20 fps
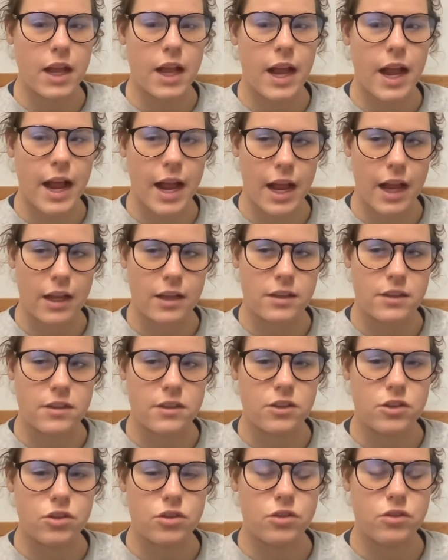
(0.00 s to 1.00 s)
and
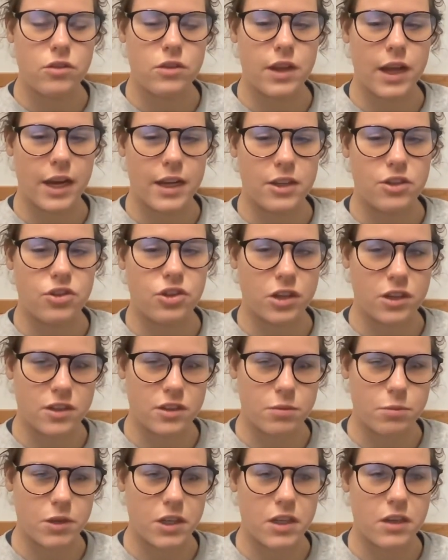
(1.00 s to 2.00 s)
that
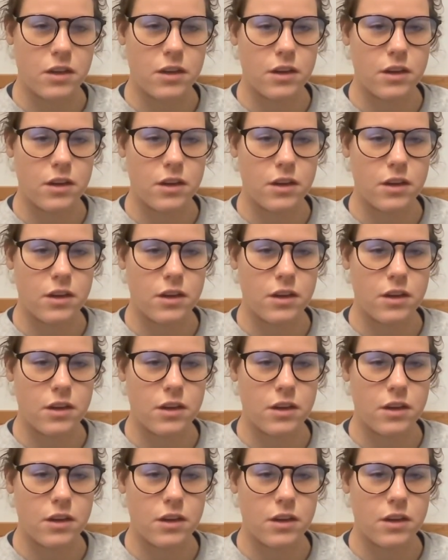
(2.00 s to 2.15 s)
adjustment.